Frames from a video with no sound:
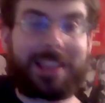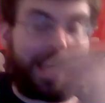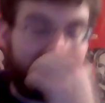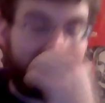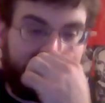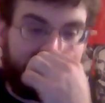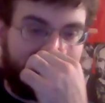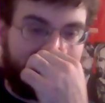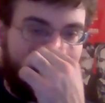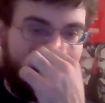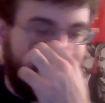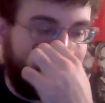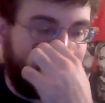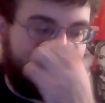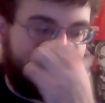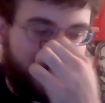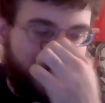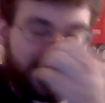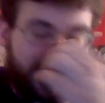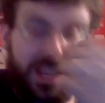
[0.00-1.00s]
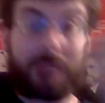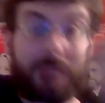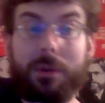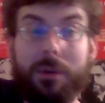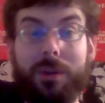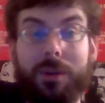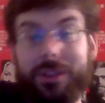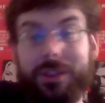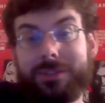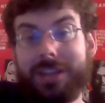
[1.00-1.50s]
That'd be fun. Unfortunately, I'm
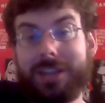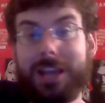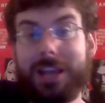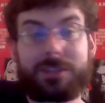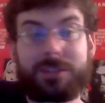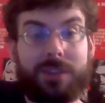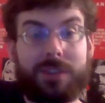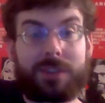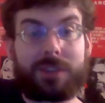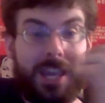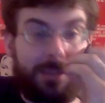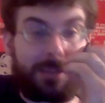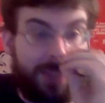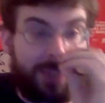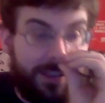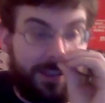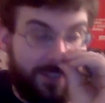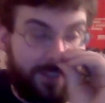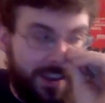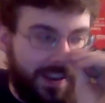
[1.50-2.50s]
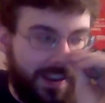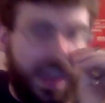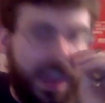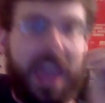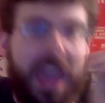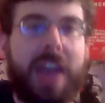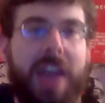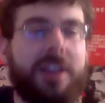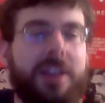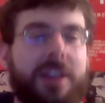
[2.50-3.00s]
not one of those guys who can animate. If I could,
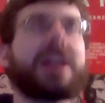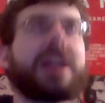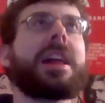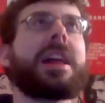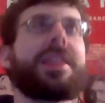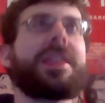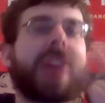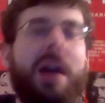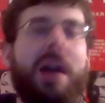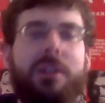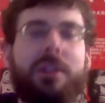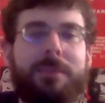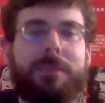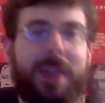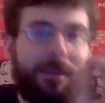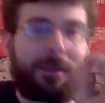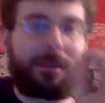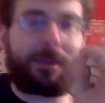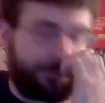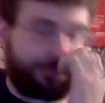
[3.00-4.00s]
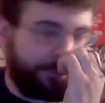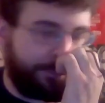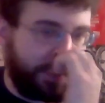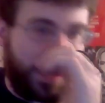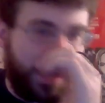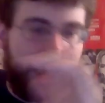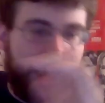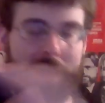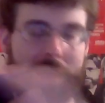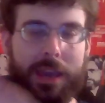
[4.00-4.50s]
that would be a
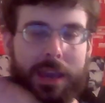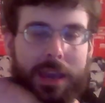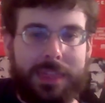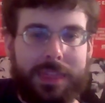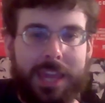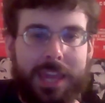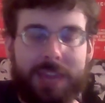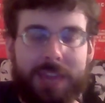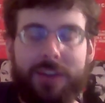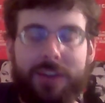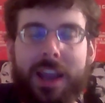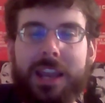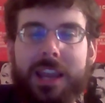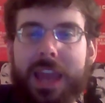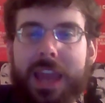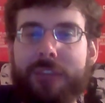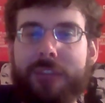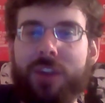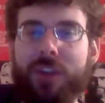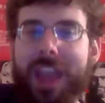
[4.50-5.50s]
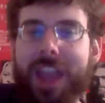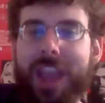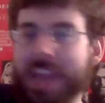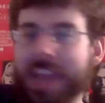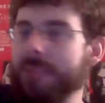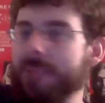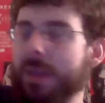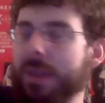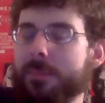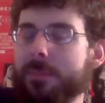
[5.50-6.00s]
big thing. If I could ever
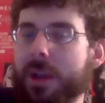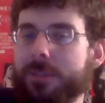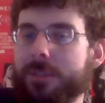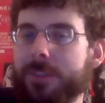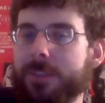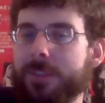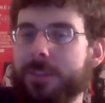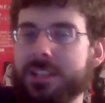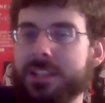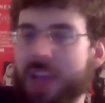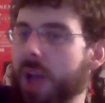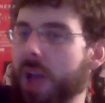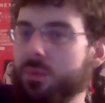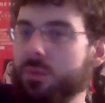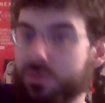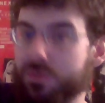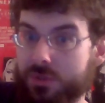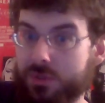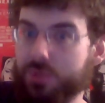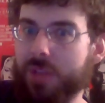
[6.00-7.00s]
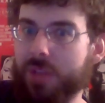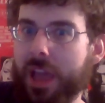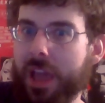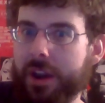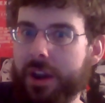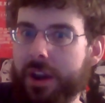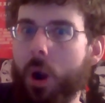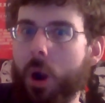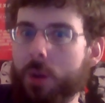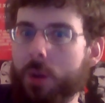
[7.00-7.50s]
animate my fights, I would do that
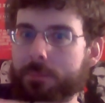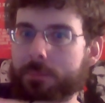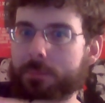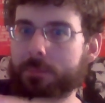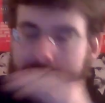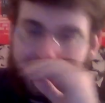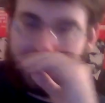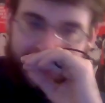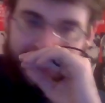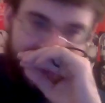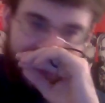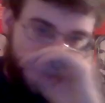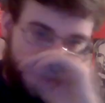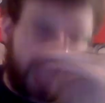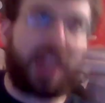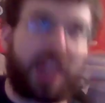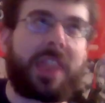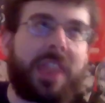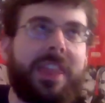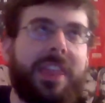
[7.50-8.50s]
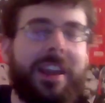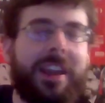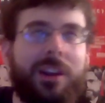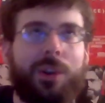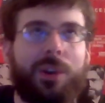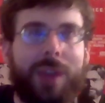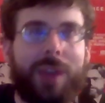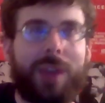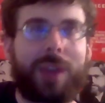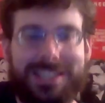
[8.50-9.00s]
in a heartbeat. That
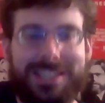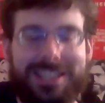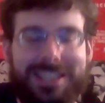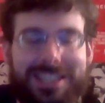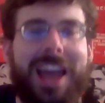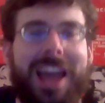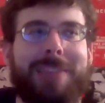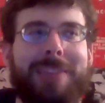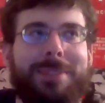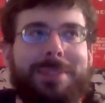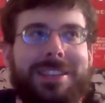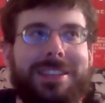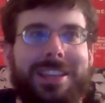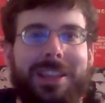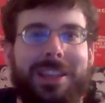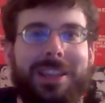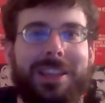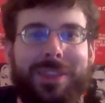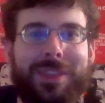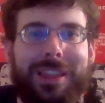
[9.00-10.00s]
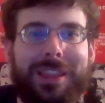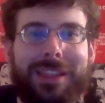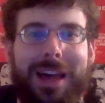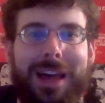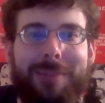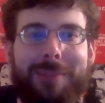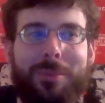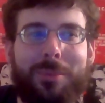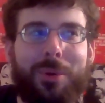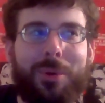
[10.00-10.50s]
granted, I'd be dealing with a
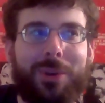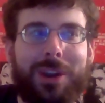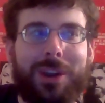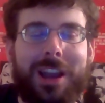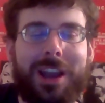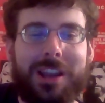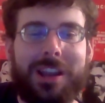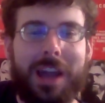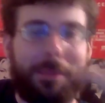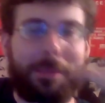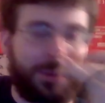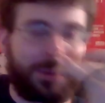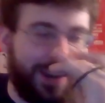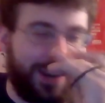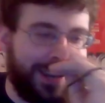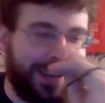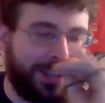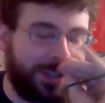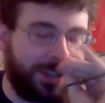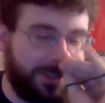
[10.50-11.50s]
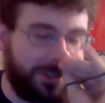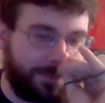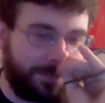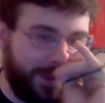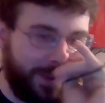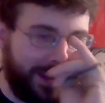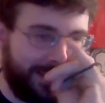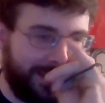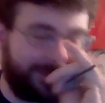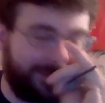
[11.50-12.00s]
lot more copyright issues,
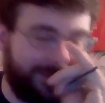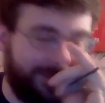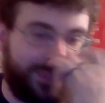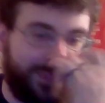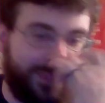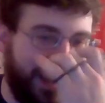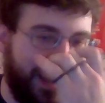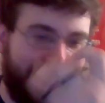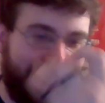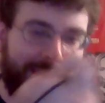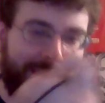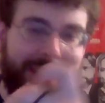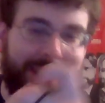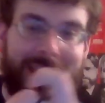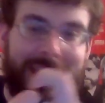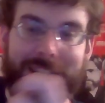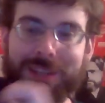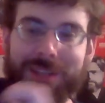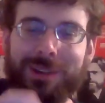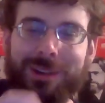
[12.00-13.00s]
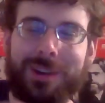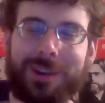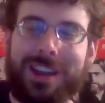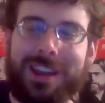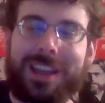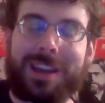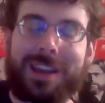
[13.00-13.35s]
than I do.